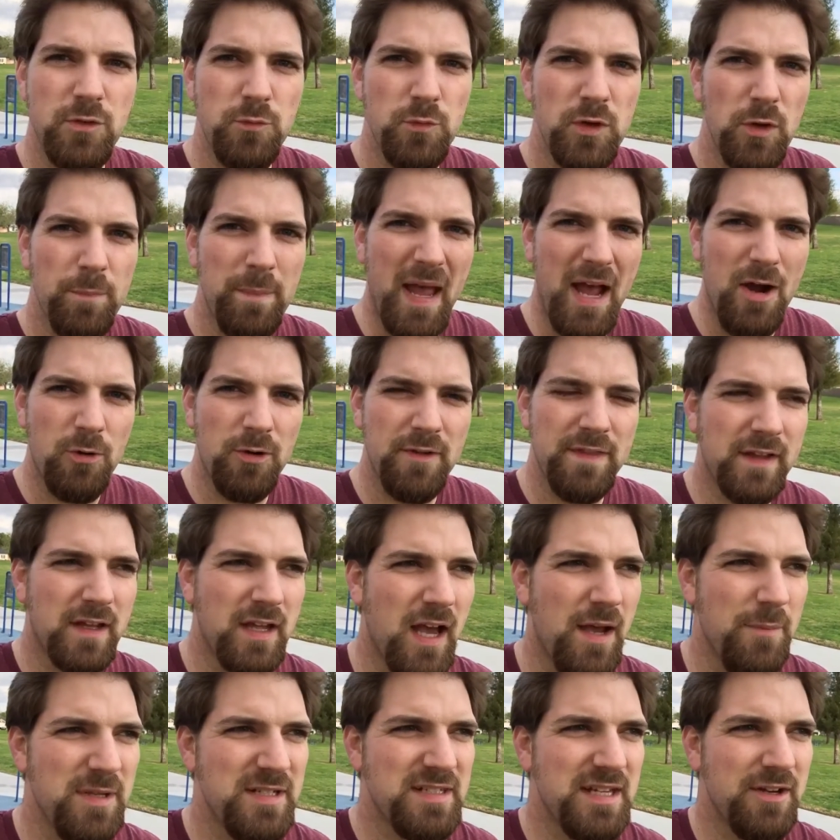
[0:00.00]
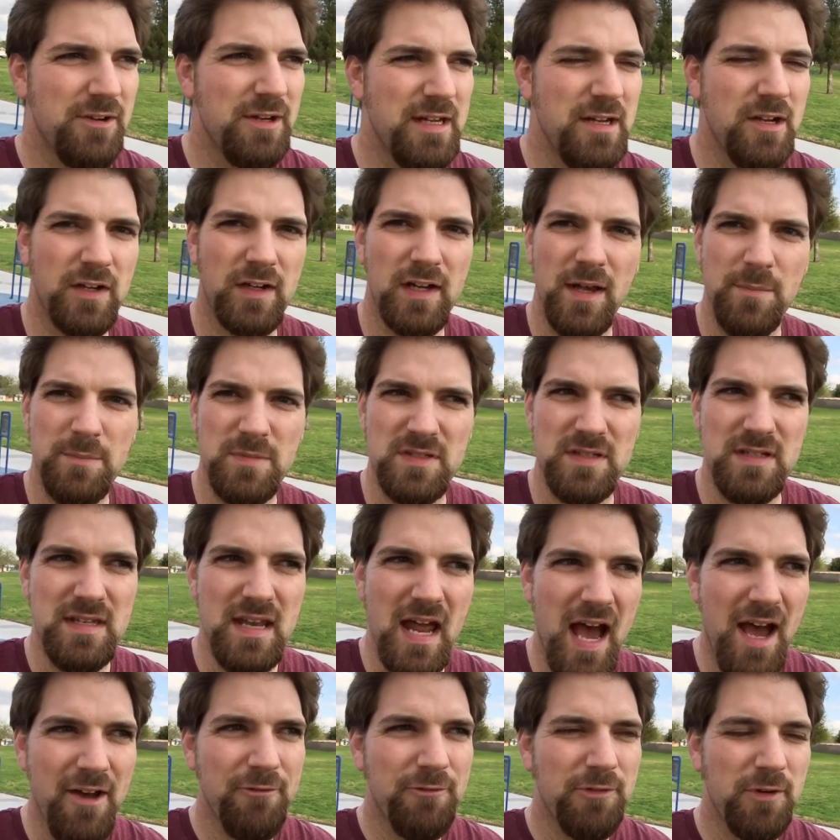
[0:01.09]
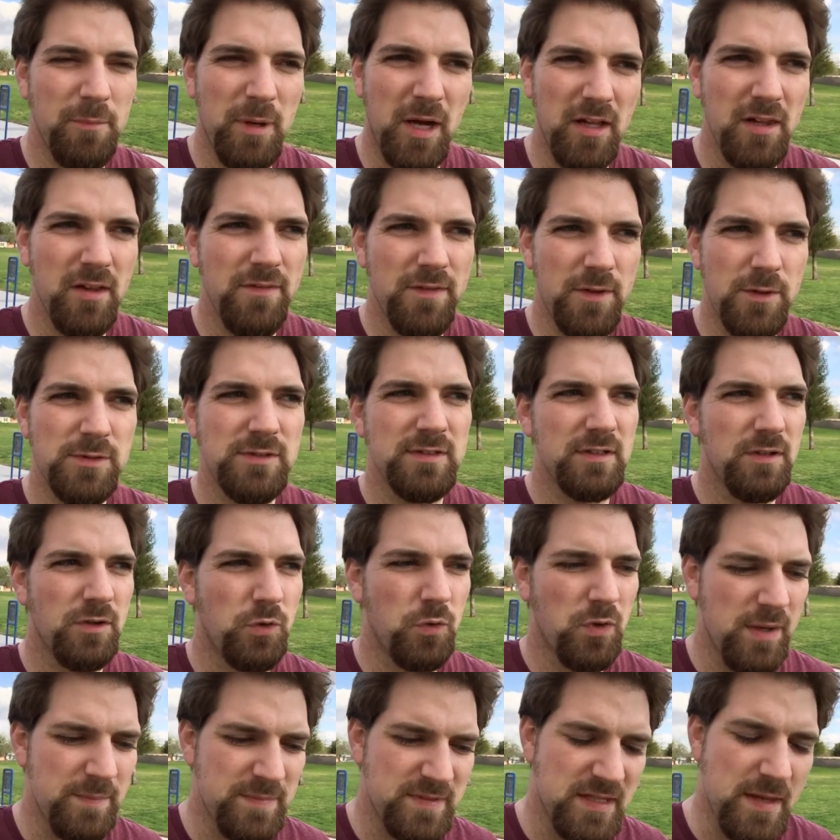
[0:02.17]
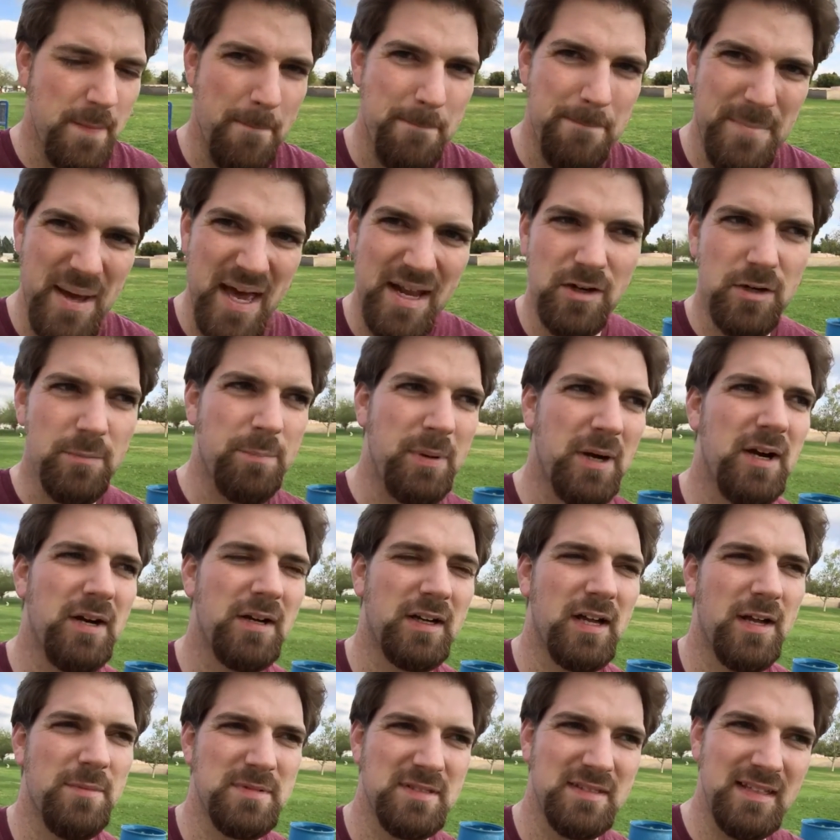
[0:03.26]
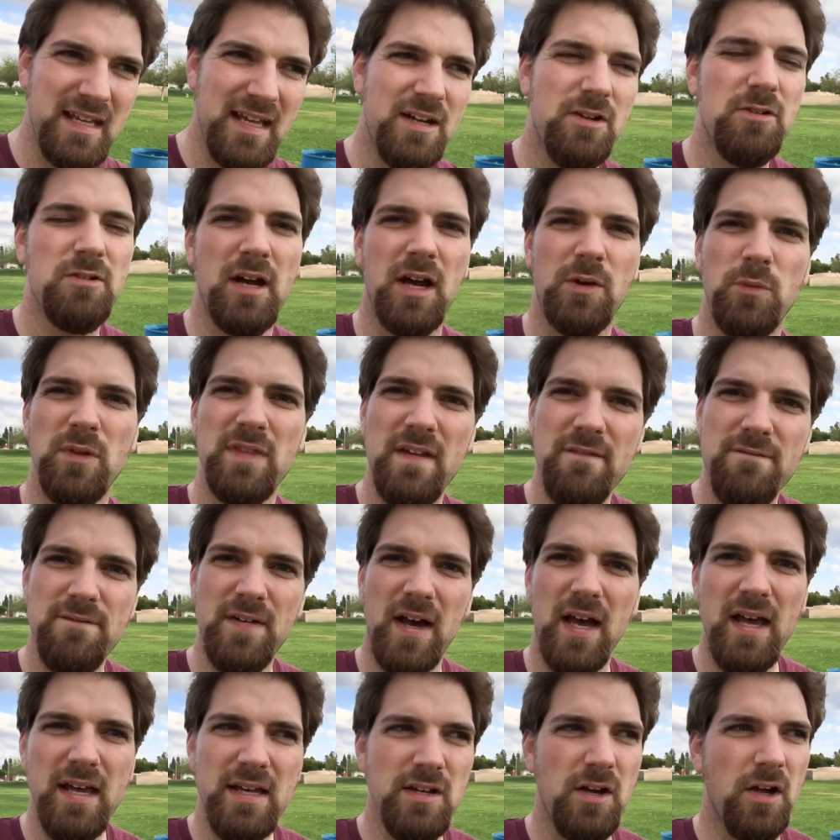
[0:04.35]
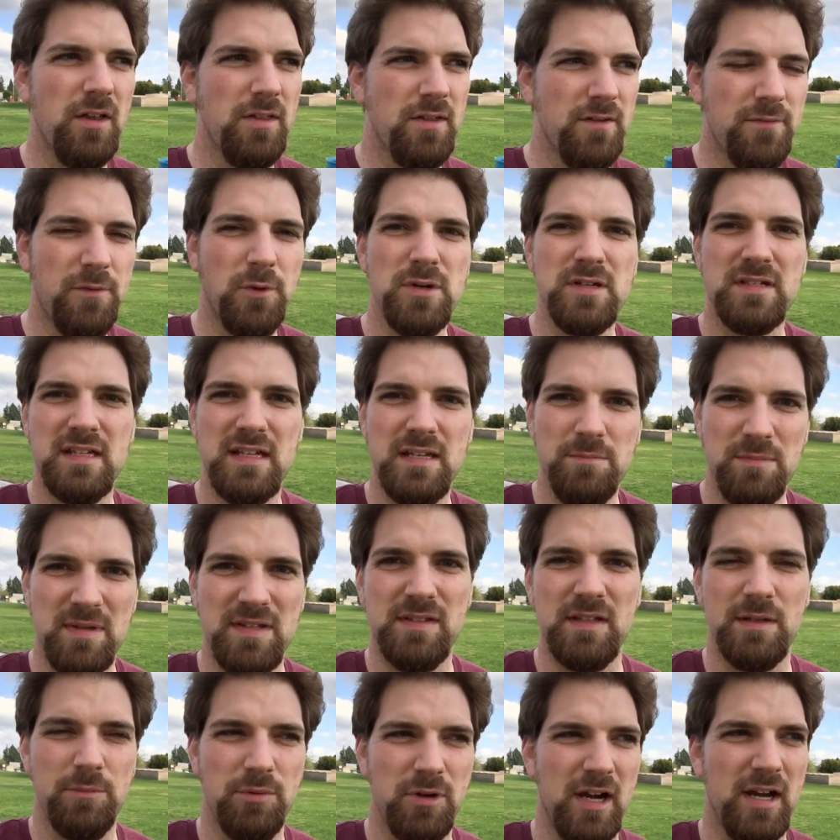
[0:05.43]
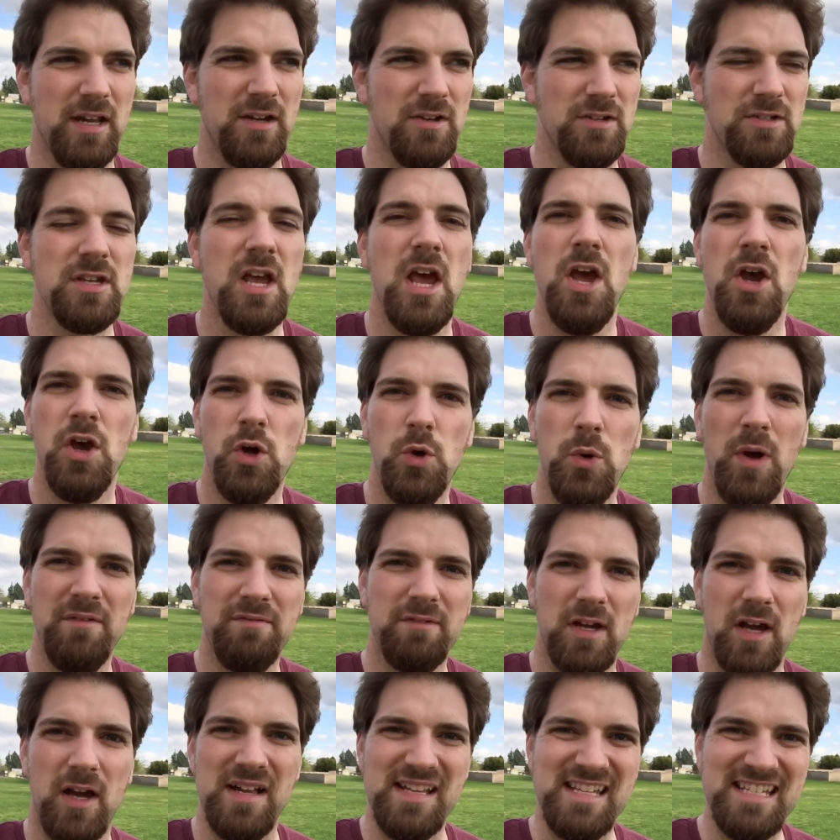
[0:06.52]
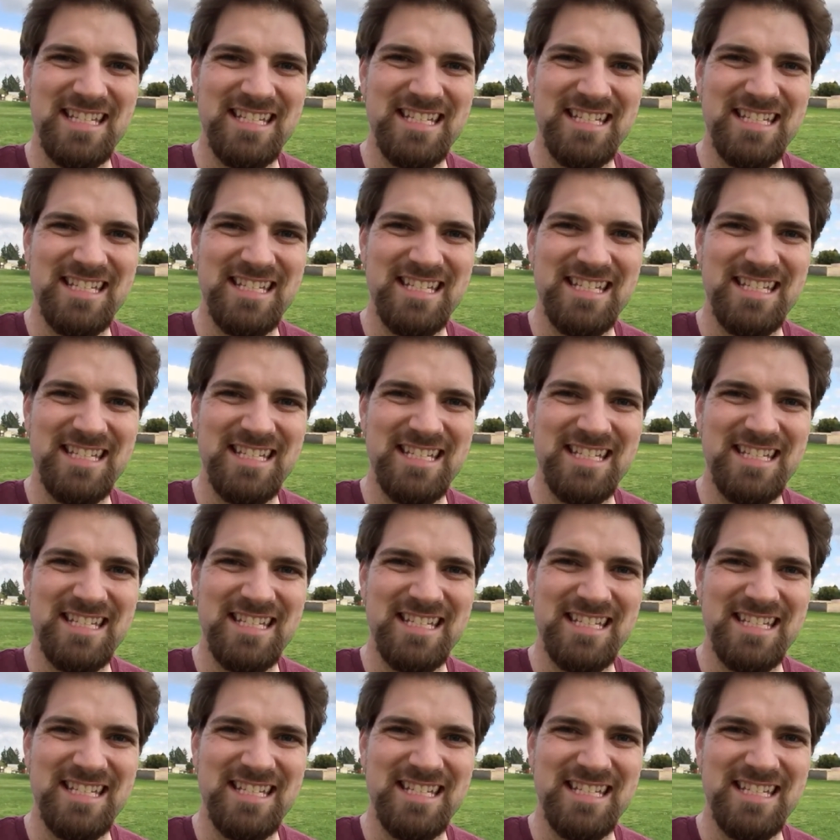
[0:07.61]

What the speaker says: the real power in the commentary here comes not from all of those little quips. The better part comes later on when they find all the 14 missing predators who have gone